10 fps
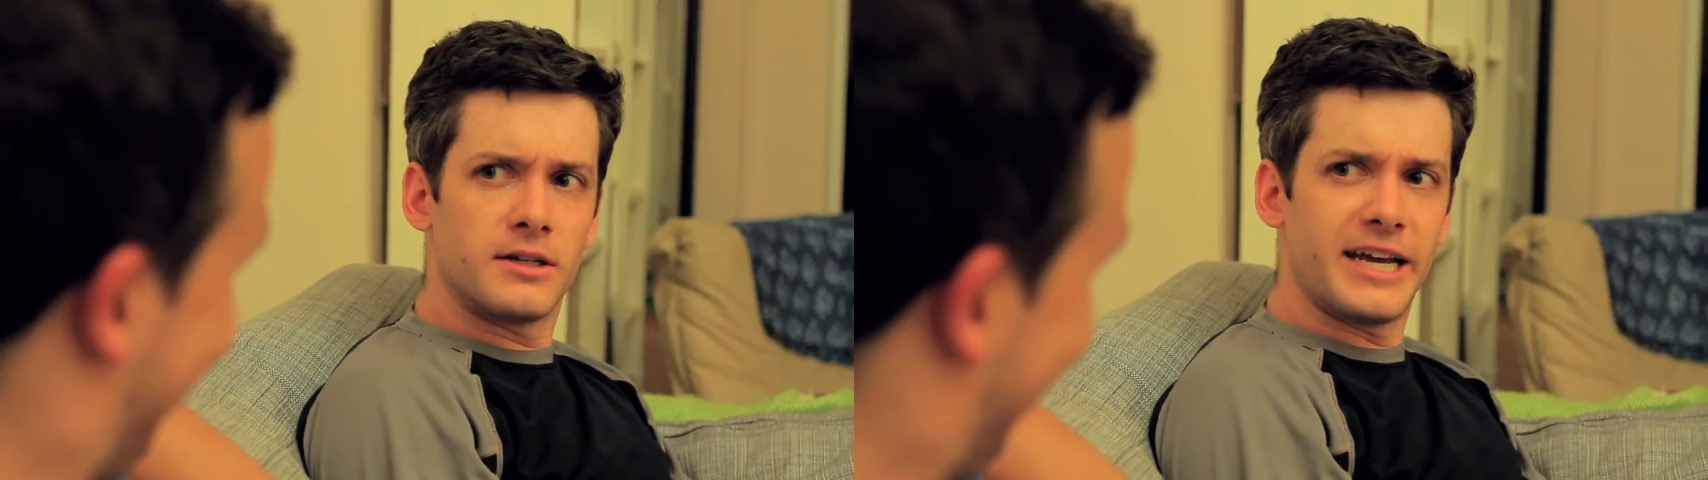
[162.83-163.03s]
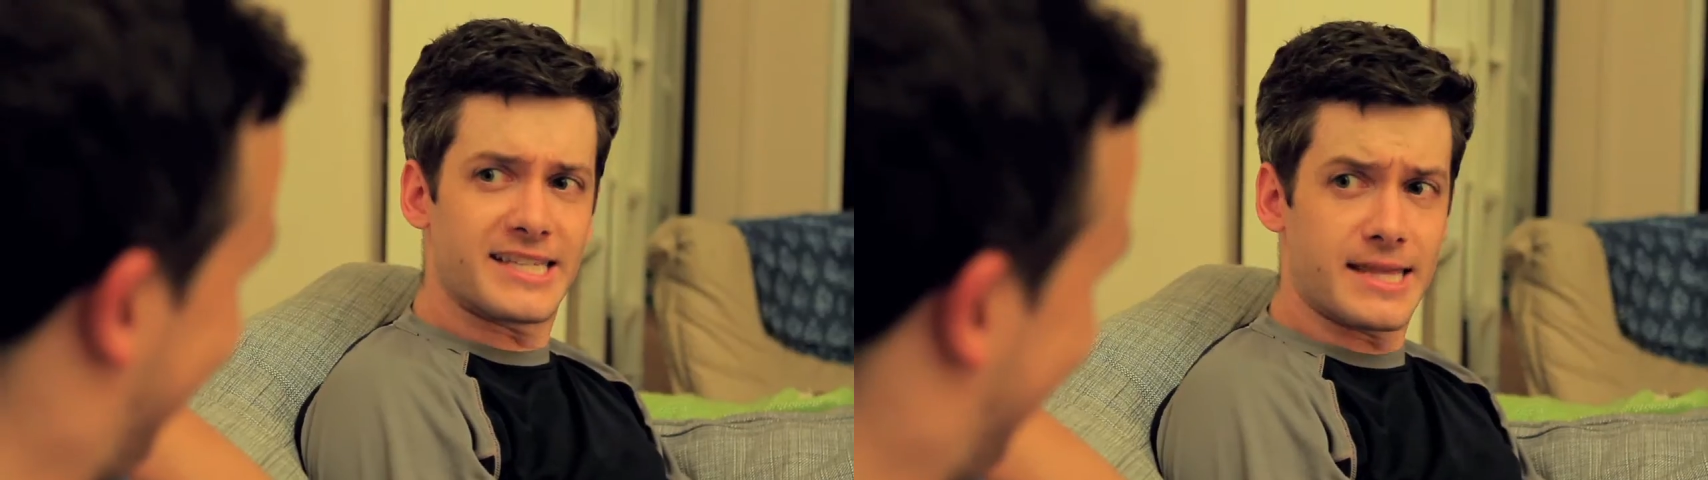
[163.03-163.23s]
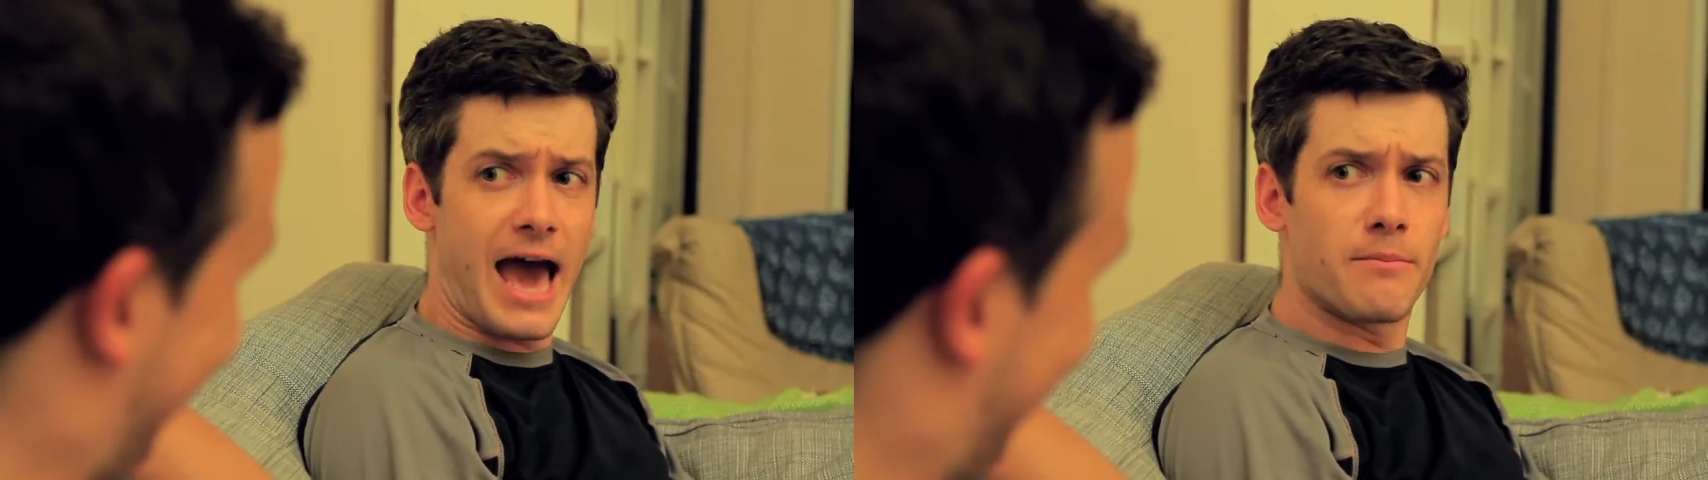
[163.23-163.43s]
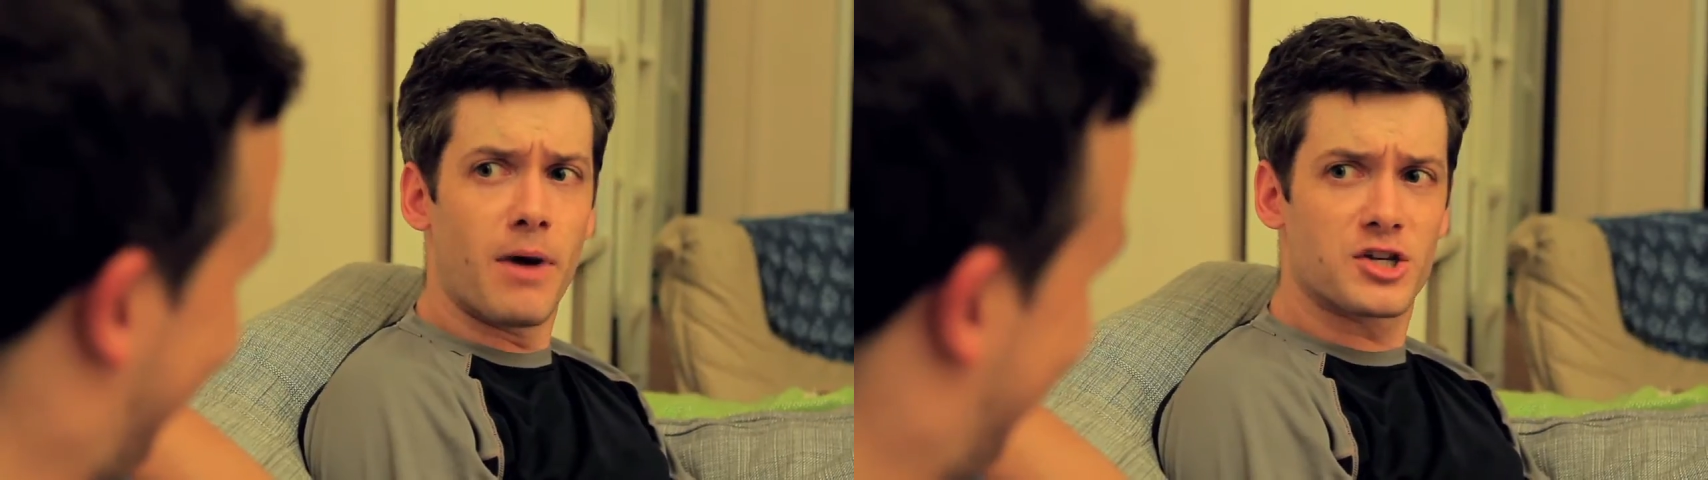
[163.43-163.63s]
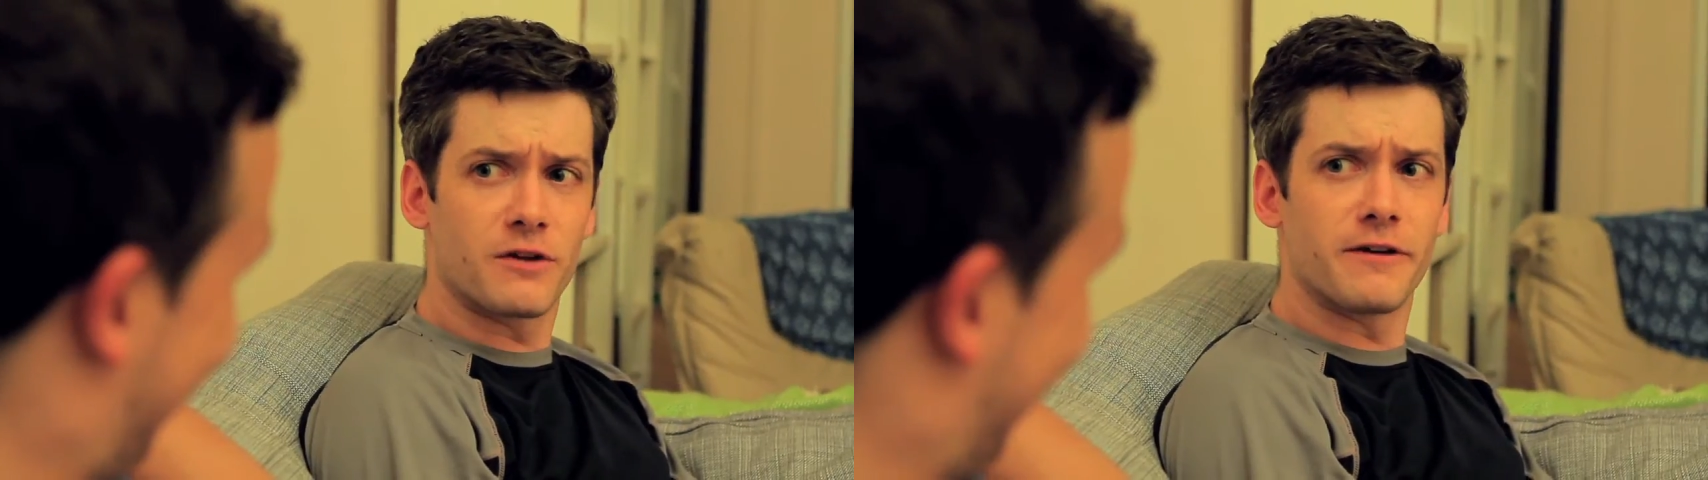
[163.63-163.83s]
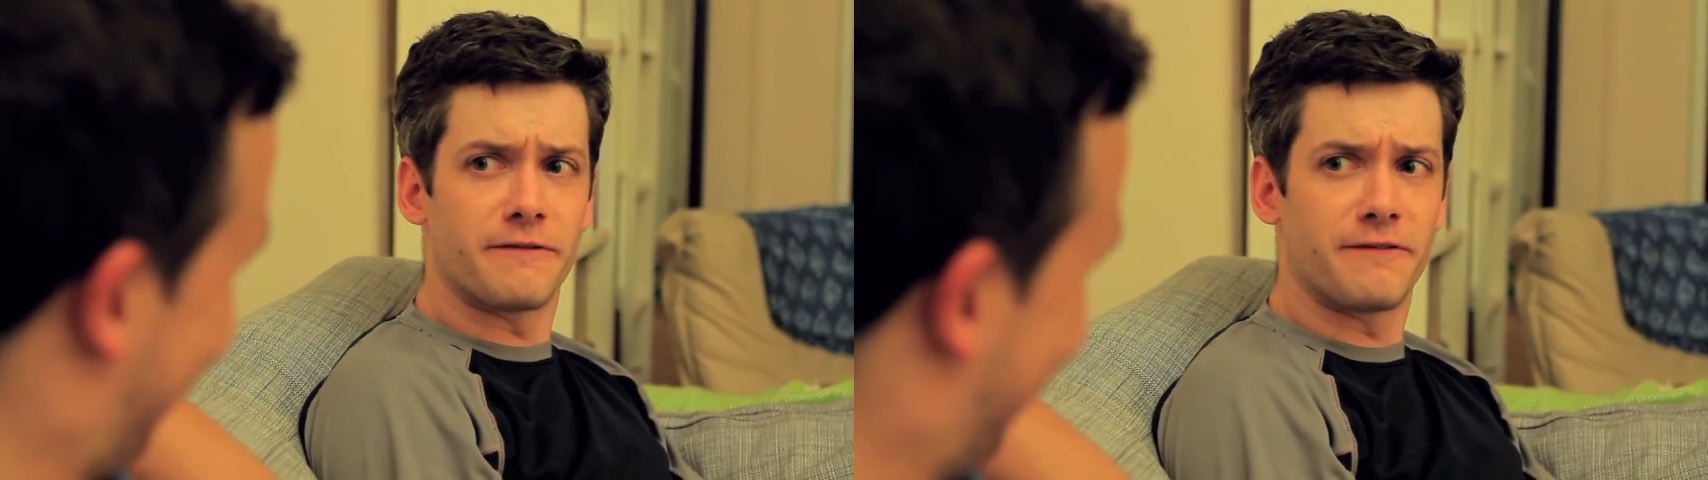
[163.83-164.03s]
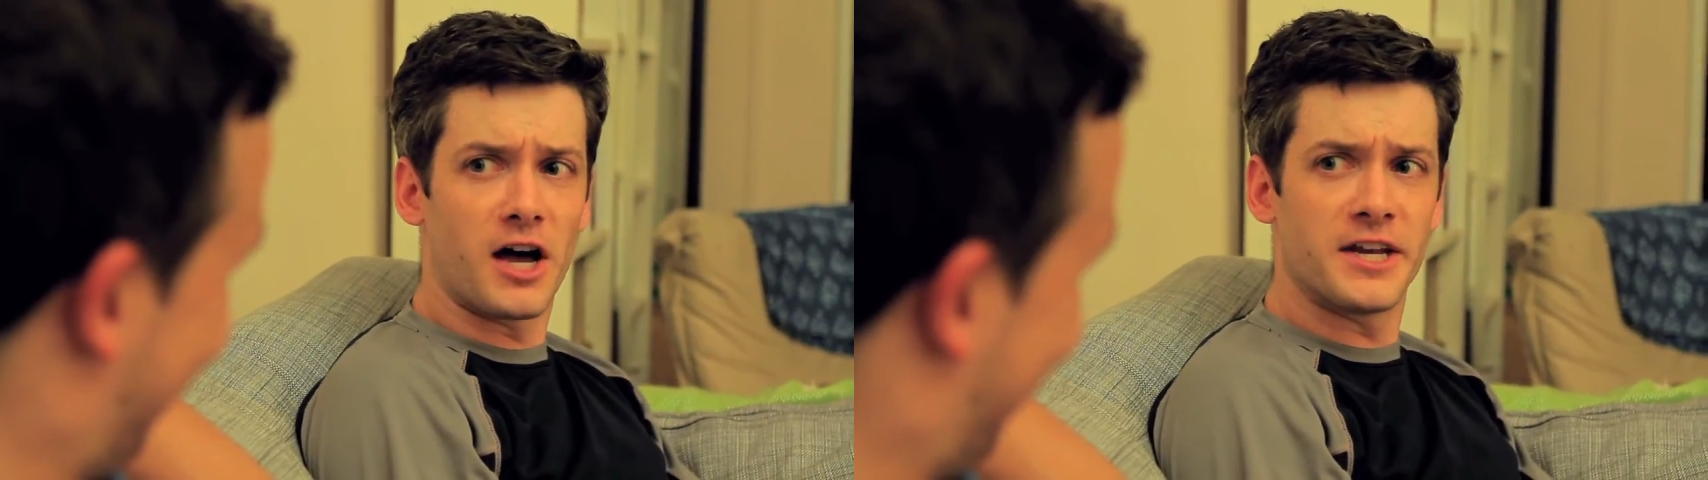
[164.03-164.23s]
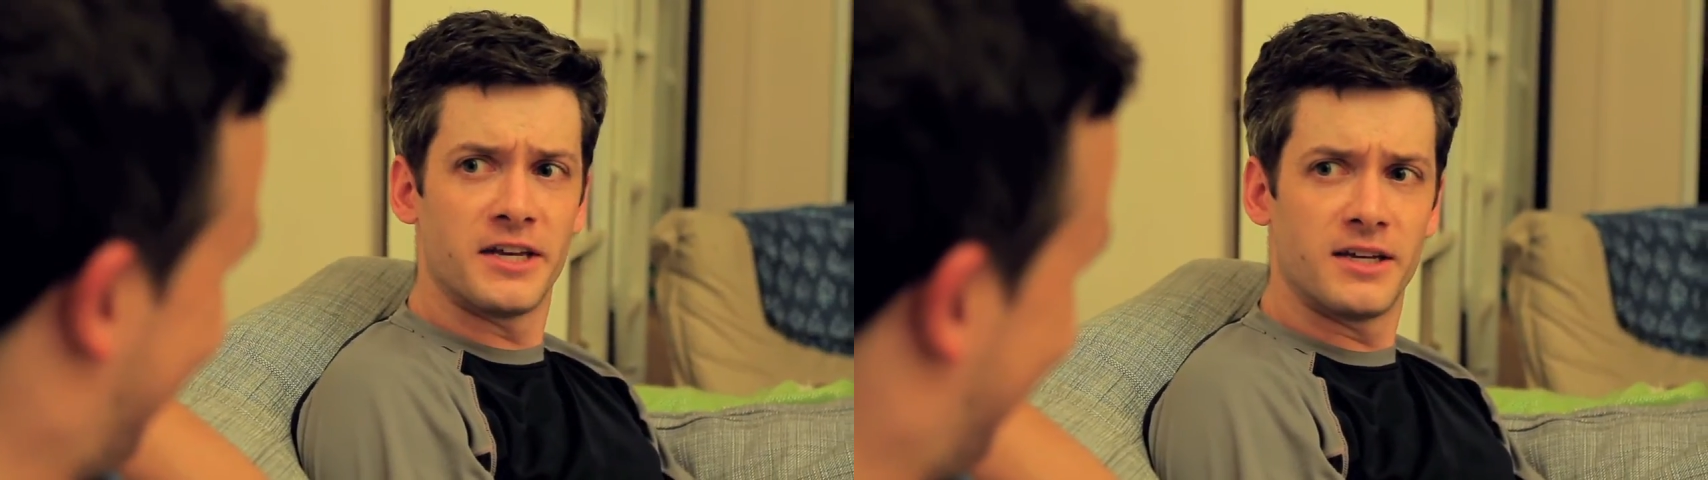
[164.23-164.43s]
It's that much of the
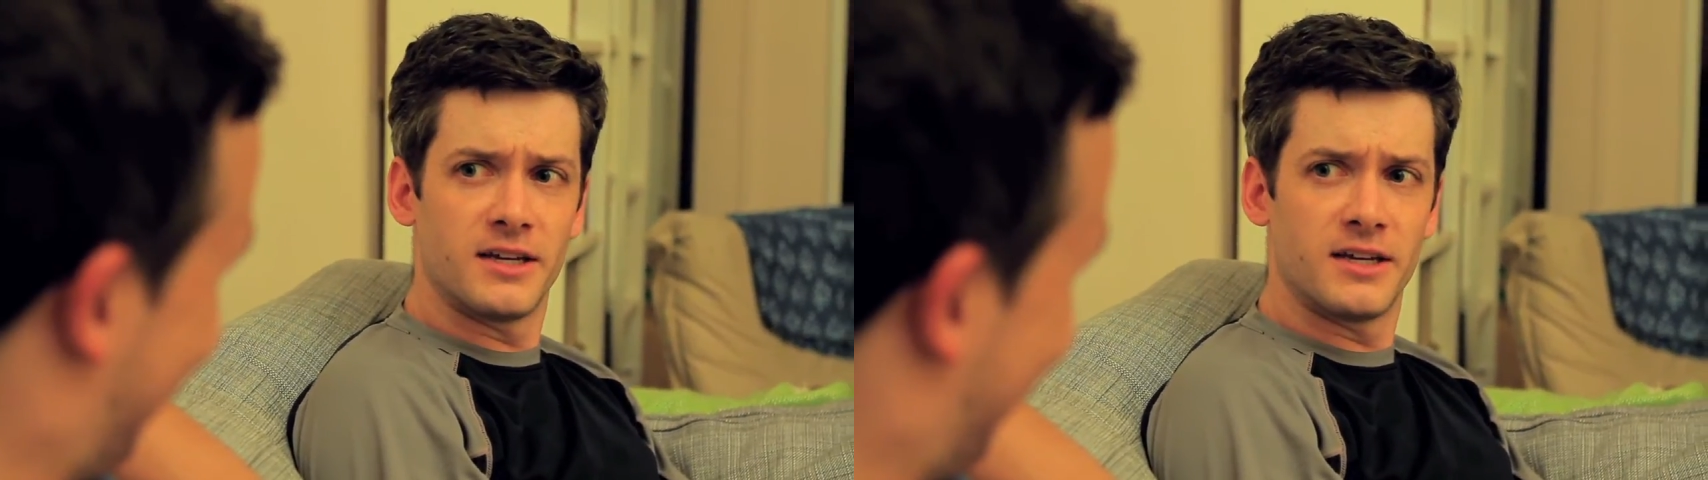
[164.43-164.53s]
fun?